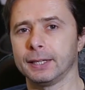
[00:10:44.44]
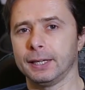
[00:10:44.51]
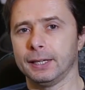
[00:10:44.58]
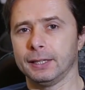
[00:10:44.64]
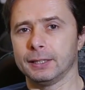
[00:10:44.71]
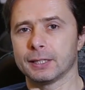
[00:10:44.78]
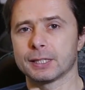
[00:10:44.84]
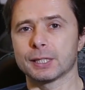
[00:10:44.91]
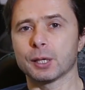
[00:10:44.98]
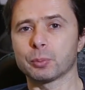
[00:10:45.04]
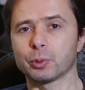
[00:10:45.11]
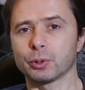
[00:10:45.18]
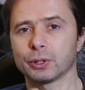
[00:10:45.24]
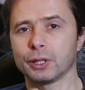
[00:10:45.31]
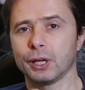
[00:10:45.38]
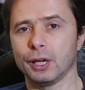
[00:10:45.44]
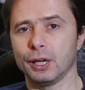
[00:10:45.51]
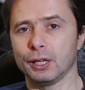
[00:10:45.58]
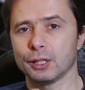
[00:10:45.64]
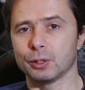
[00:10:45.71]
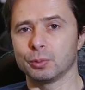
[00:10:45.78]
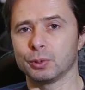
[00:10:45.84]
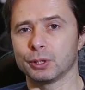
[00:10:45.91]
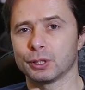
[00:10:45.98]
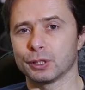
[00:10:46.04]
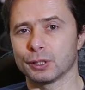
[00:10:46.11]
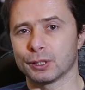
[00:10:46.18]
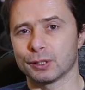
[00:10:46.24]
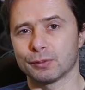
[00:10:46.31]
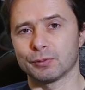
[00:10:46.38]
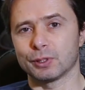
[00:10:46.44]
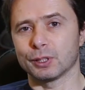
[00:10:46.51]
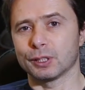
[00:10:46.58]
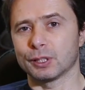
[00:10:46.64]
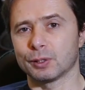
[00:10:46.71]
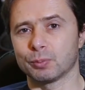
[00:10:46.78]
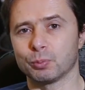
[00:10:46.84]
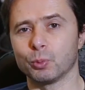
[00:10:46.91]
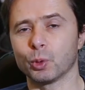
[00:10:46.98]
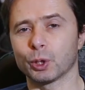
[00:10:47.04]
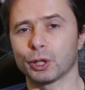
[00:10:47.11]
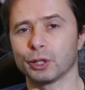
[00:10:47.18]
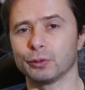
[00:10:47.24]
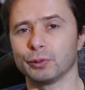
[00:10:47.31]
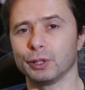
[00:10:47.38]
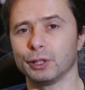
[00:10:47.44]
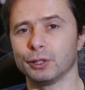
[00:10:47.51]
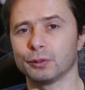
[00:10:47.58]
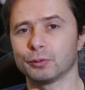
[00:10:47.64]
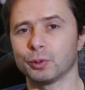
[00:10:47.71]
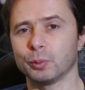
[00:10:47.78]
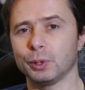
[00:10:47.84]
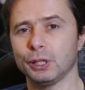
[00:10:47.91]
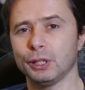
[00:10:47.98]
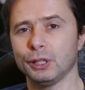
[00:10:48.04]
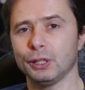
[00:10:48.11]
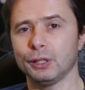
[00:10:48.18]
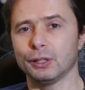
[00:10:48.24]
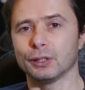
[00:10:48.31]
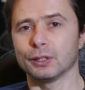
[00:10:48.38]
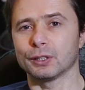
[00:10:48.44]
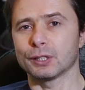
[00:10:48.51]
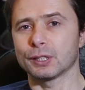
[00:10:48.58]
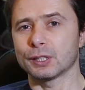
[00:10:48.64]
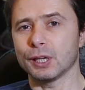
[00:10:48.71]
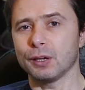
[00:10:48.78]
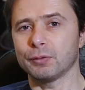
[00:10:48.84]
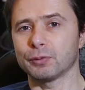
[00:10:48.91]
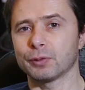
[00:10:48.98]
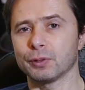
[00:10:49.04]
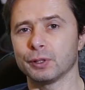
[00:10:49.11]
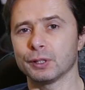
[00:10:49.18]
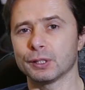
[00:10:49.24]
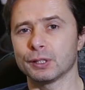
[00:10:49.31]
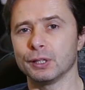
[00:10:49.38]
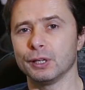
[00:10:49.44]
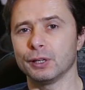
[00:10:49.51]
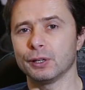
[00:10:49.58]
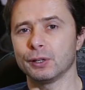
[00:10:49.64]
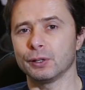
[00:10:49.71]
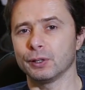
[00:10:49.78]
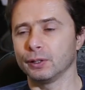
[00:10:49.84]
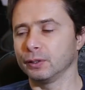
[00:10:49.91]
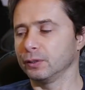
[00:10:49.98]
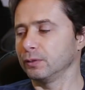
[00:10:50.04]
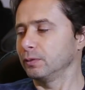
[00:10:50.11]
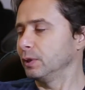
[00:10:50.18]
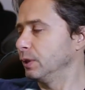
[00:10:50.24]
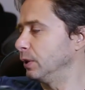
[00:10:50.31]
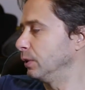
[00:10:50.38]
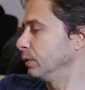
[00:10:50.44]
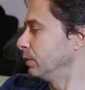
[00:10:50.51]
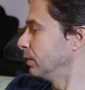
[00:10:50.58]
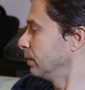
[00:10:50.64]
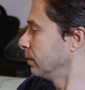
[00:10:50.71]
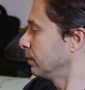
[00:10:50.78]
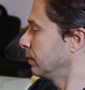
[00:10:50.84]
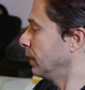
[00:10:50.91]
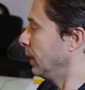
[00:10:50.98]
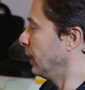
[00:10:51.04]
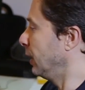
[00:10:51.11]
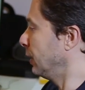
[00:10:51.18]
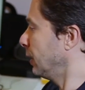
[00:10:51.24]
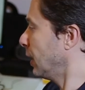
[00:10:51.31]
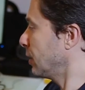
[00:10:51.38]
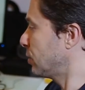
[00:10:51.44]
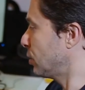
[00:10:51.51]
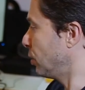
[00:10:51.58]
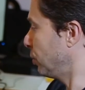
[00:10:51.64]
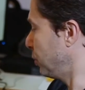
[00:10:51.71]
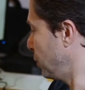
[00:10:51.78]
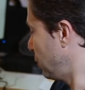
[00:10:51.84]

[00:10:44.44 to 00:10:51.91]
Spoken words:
in a separate case, which is just more convenient for me, and it's safer in there, and you know, and I showed